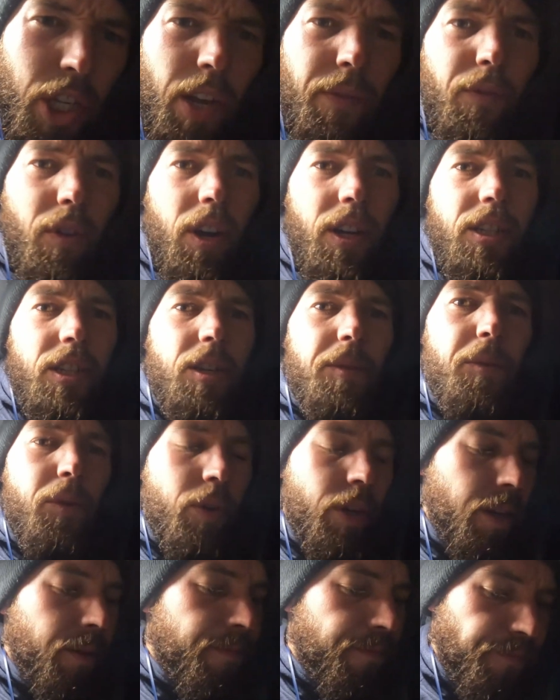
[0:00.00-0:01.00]
sunrise in the
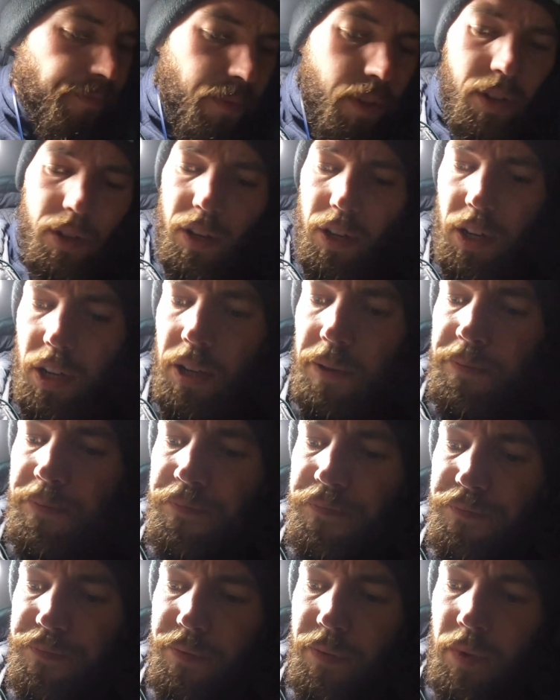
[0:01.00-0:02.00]
morning. I'll
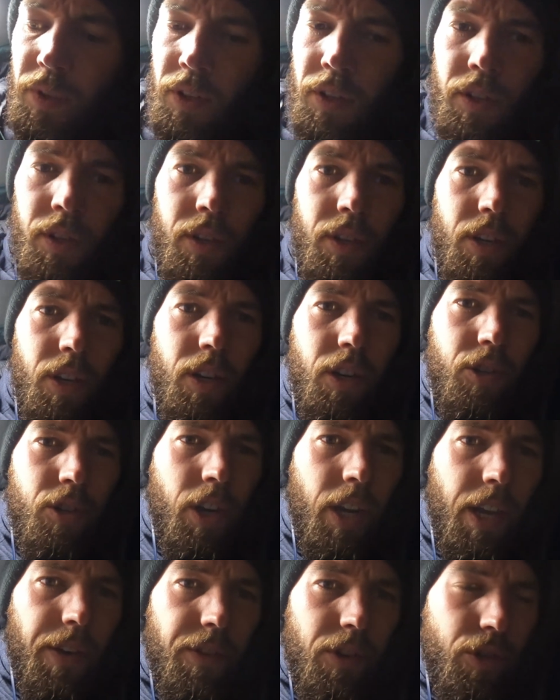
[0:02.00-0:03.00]

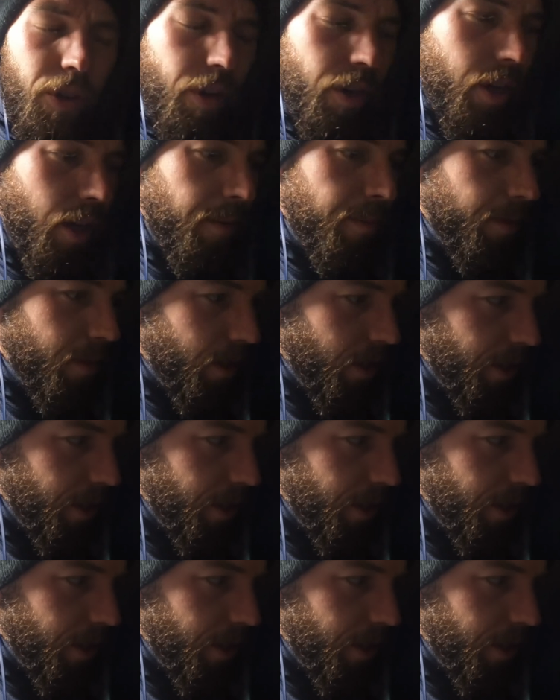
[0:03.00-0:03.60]
try and get the drone up.